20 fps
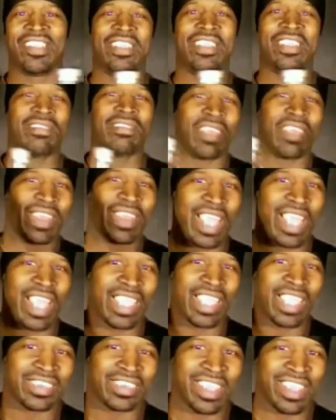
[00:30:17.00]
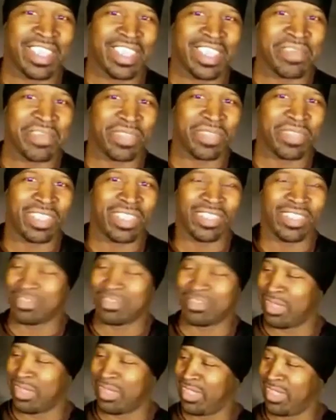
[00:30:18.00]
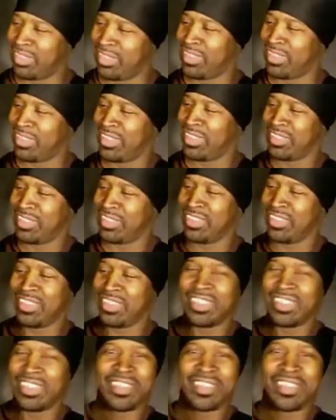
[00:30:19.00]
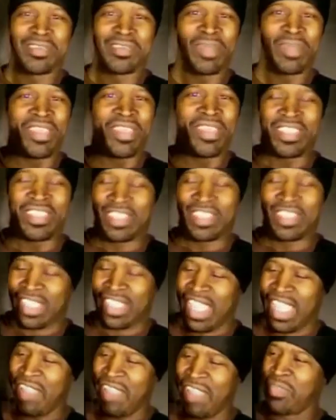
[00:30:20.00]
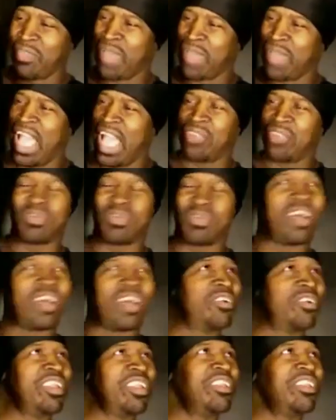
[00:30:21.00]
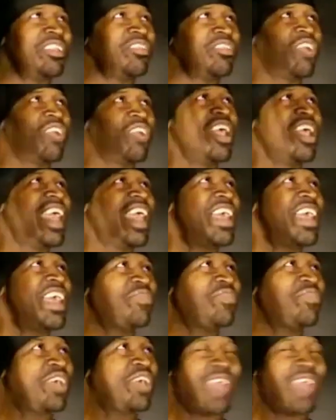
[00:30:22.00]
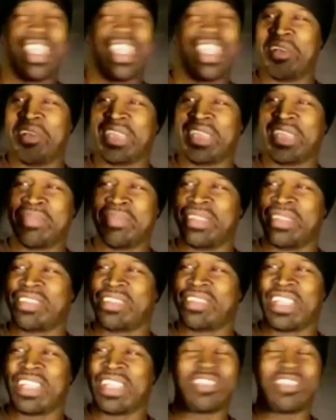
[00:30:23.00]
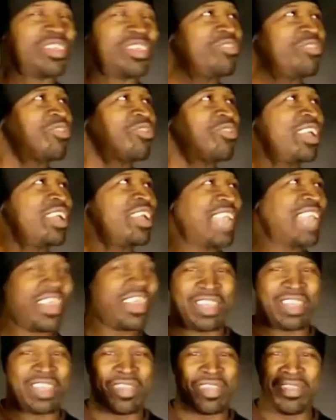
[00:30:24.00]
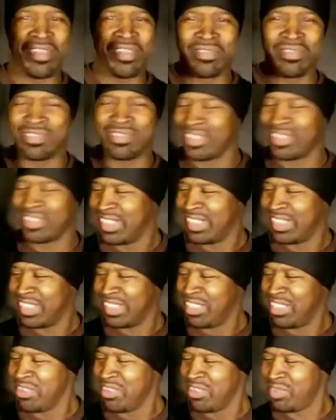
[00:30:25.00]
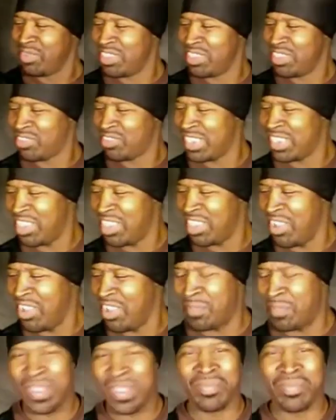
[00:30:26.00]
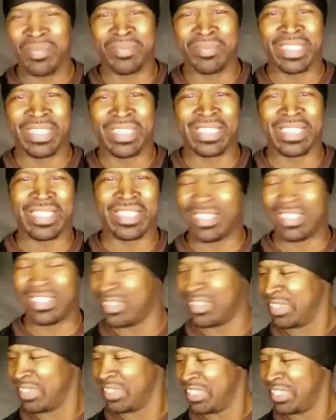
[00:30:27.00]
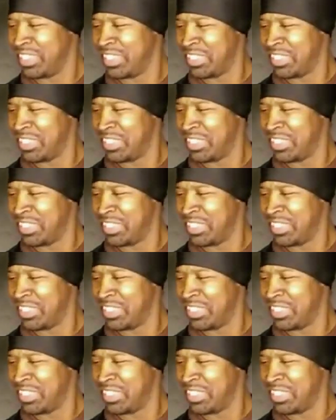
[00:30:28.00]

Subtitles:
He said I can have this. What? Brother, half the bottle gone. You didn't drunk half of it. How you gonna give me something you didn't drunk out of? I don't really drink off people, but